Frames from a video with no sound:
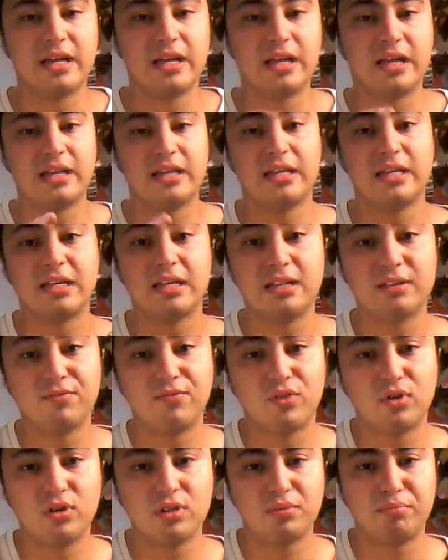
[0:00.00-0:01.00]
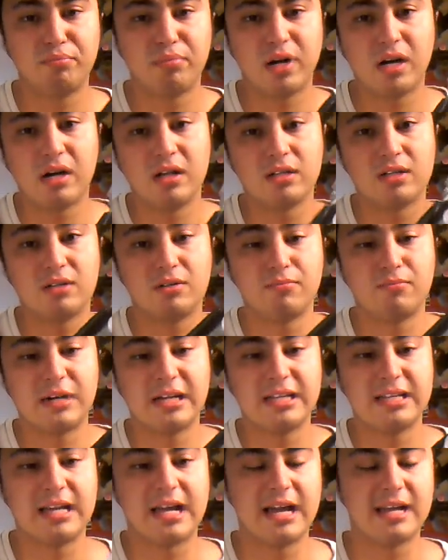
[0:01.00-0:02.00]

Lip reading: And then for the bottom, I